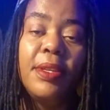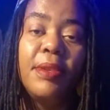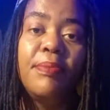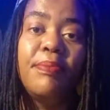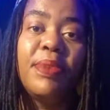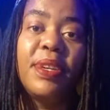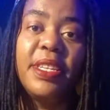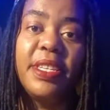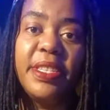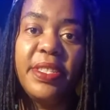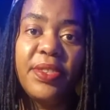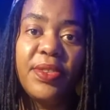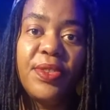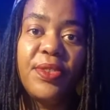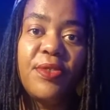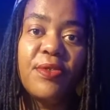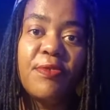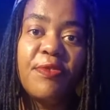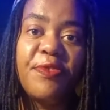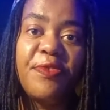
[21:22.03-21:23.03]
Plays on
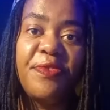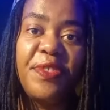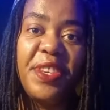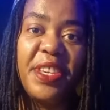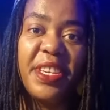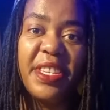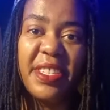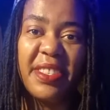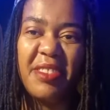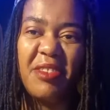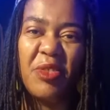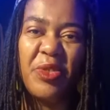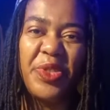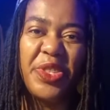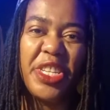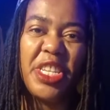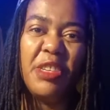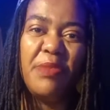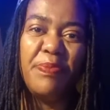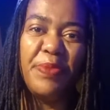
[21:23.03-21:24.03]
your fears, your
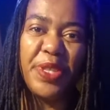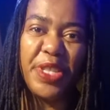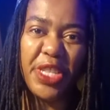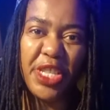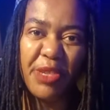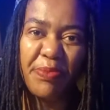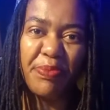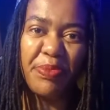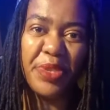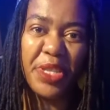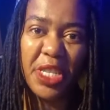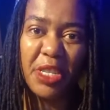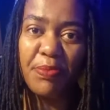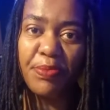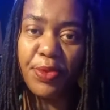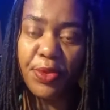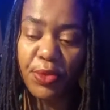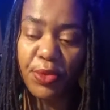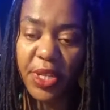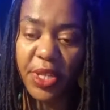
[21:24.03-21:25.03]
deep
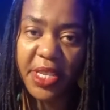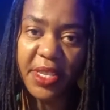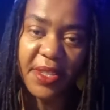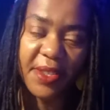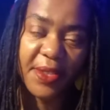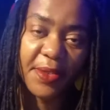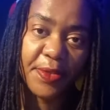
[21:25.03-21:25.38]
rooted